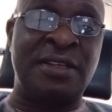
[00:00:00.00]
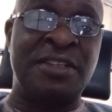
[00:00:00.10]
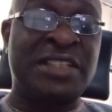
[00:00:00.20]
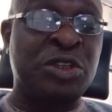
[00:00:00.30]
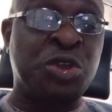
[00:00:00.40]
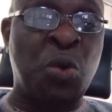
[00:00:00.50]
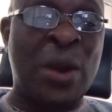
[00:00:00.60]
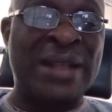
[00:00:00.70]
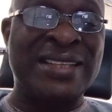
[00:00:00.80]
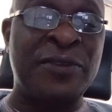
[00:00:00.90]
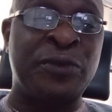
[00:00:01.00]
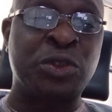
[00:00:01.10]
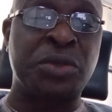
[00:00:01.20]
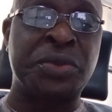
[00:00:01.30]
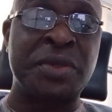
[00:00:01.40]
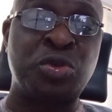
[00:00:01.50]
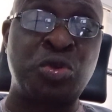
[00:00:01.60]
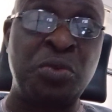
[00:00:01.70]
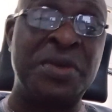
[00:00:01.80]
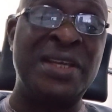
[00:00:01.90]
Section 134, subsection
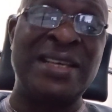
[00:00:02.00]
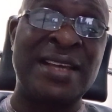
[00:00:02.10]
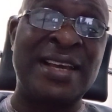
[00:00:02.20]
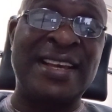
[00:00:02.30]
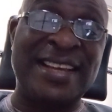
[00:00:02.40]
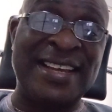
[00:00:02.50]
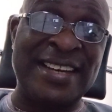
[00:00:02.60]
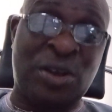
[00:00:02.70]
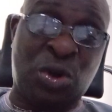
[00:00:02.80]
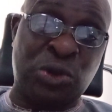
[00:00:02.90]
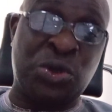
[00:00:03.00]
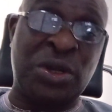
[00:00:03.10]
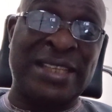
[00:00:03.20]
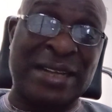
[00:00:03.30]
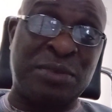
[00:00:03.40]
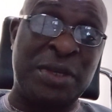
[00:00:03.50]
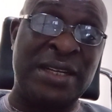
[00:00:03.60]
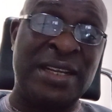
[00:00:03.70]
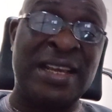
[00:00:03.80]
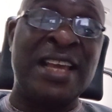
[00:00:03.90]
2B, because it has been,